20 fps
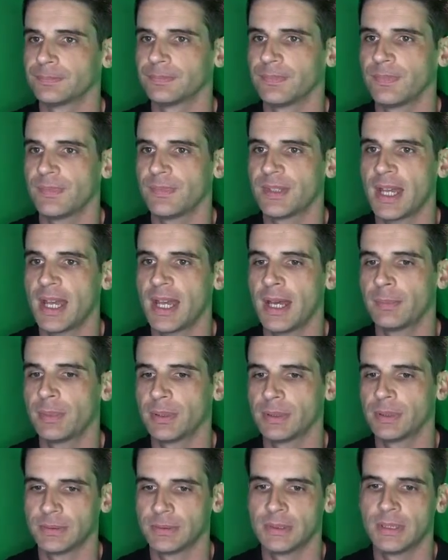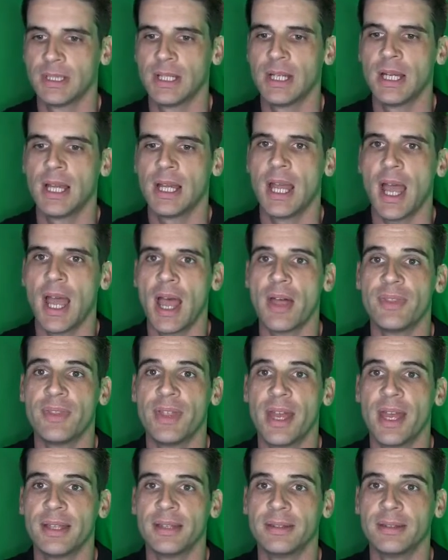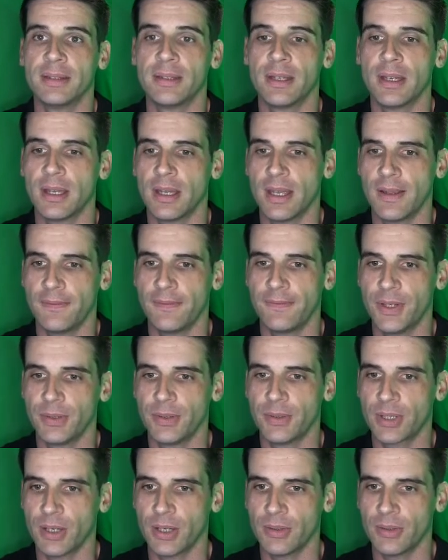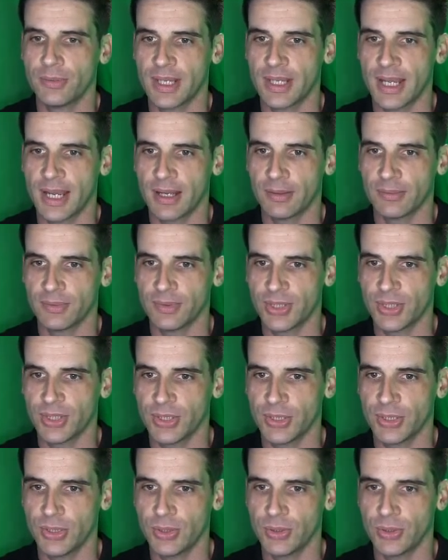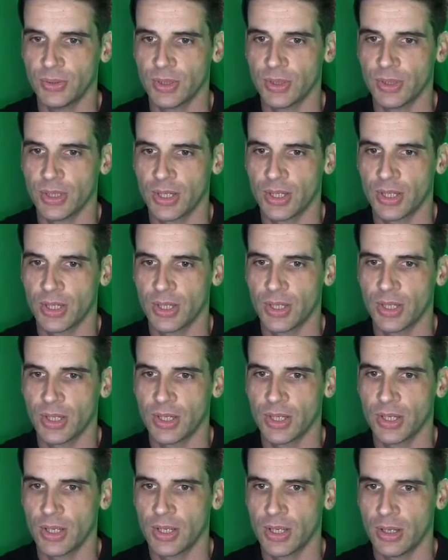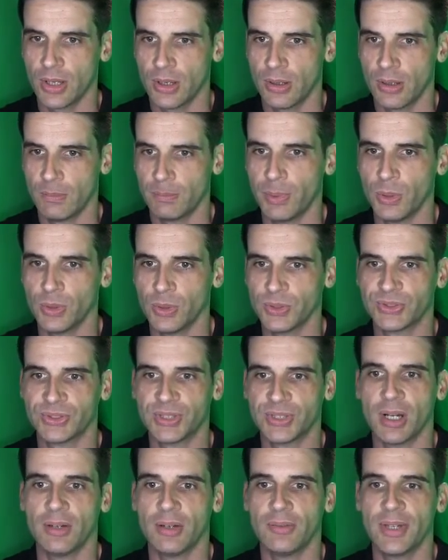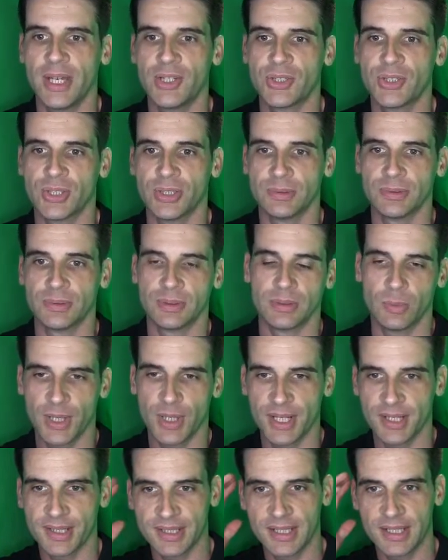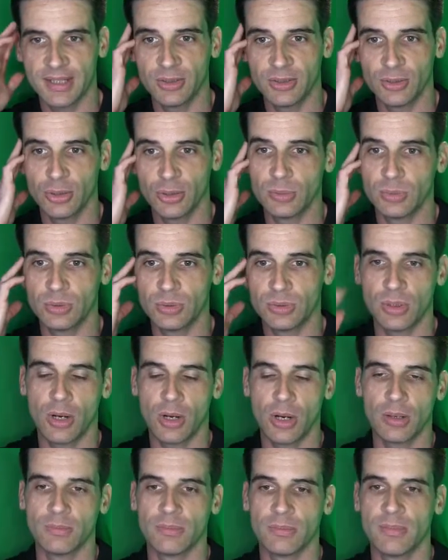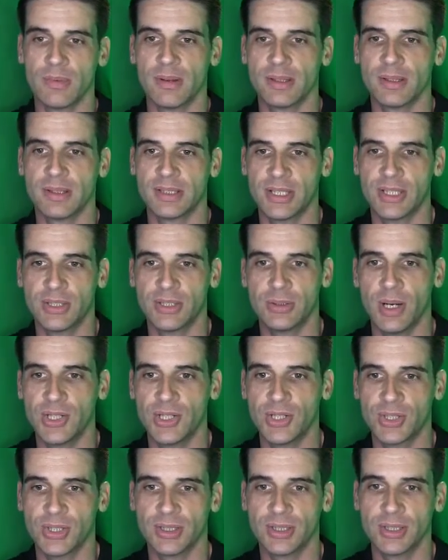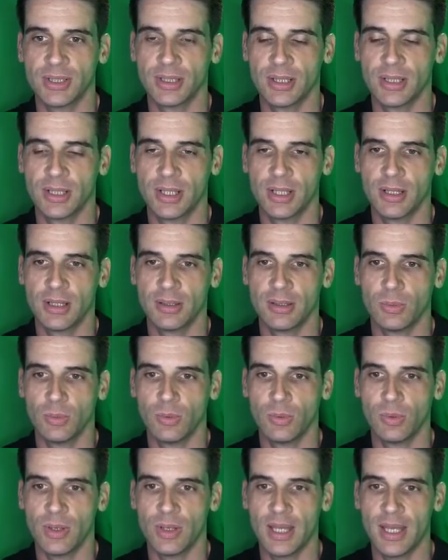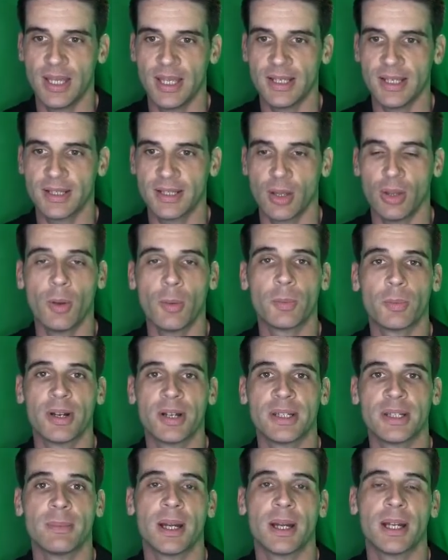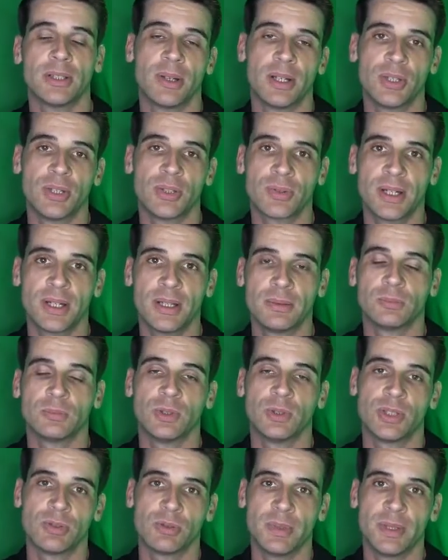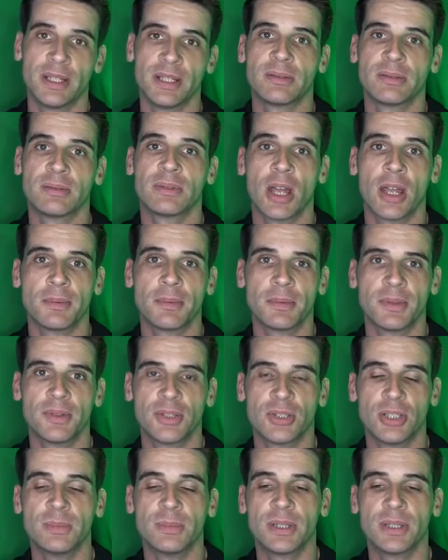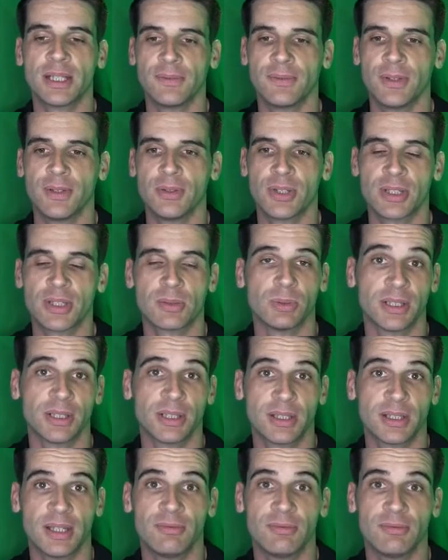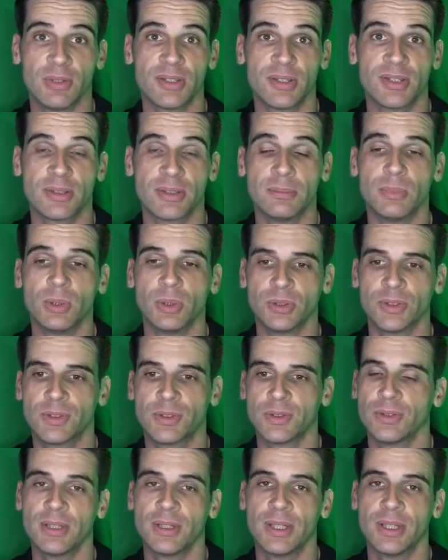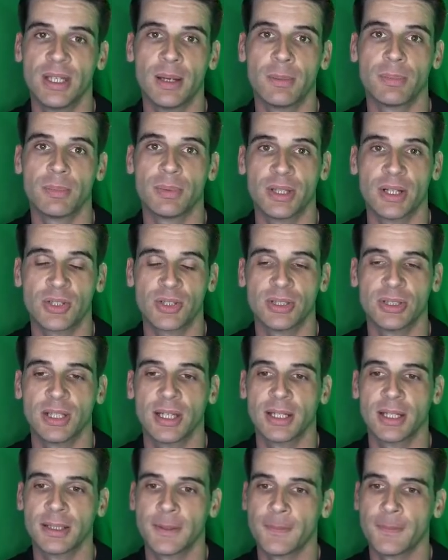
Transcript: tab, and then if you go down to board starvation, we can see the normal situation is an operator manual entry, which would be time consuming if you just want to run some boards through the production line.